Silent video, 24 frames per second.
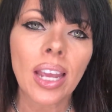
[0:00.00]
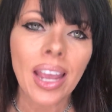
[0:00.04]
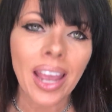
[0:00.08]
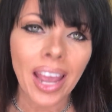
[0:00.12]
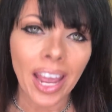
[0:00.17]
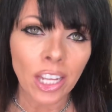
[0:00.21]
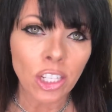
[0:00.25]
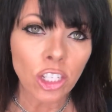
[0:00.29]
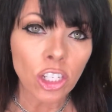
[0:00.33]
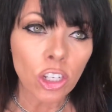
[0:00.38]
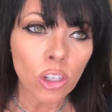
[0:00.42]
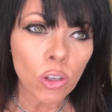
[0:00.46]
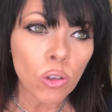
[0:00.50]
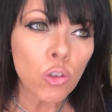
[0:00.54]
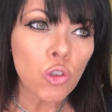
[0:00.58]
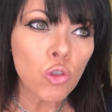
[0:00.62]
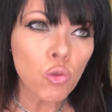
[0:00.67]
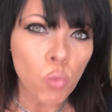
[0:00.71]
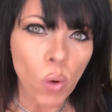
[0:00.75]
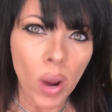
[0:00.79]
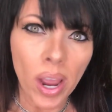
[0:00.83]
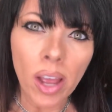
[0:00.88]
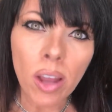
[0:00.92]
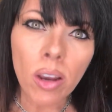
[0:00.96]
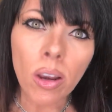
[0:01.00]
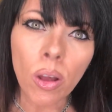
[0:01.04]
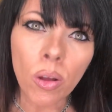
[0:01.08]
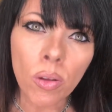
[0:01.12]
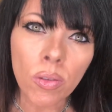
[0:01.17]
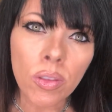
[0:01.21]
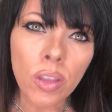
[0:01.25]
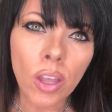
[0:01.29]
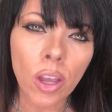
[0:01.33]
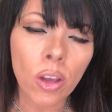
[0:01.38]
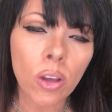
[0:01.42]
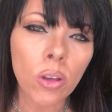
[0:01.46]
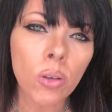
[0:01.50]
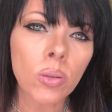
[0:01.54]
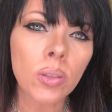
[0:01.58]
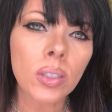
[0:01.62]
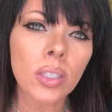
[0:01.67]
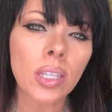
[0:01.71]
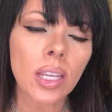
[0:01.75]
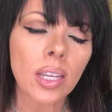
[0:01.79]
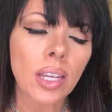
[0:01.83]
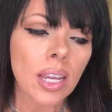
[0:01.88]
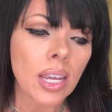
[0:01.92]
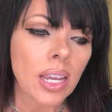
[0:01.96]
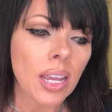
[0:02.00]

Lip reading: and you dwell on those,